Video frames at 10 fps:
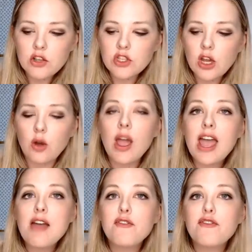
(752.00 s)
So
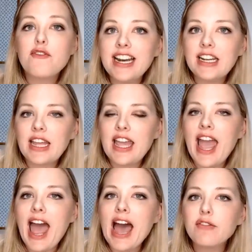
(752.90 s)

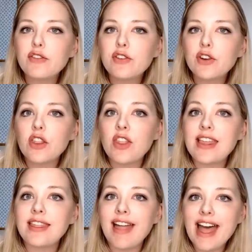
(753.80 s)
finally, after
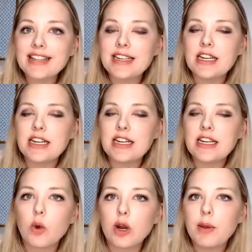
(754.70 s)
the last
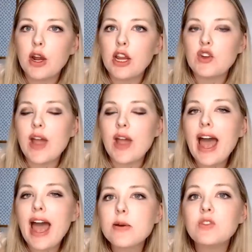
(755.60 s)
independent work period, you
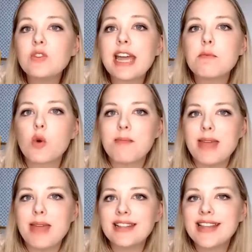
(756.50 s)
have about 10 more
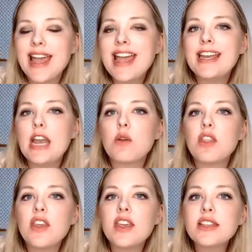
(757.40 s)
minutes. Now,
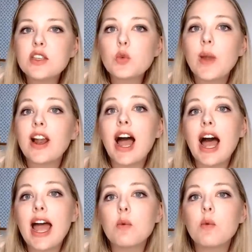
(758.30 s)
this is where
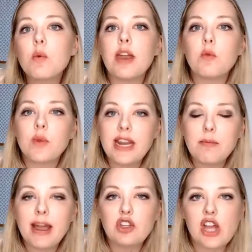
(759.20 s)
I will then
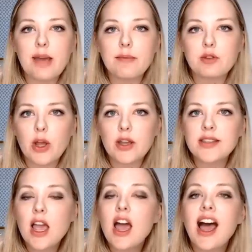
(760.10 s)
read my chapter books.